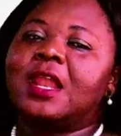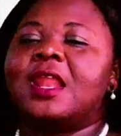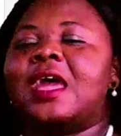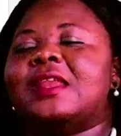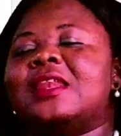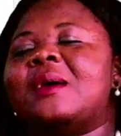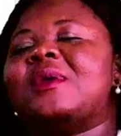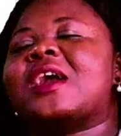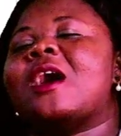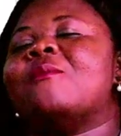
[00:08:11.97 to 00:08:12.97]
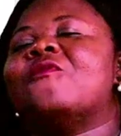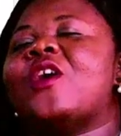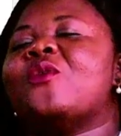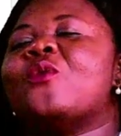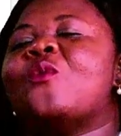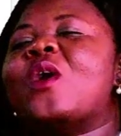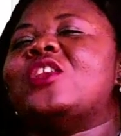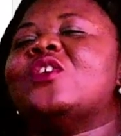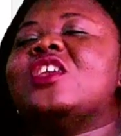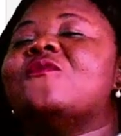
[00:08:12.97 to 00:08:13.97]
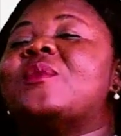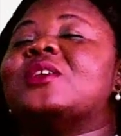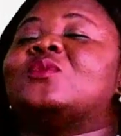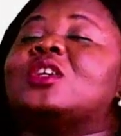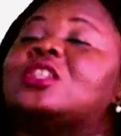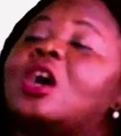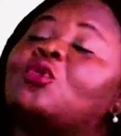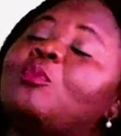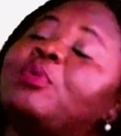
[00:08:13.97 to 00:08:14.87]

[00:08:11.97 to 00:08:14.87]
Then let me come very well. When you give birth to a child, you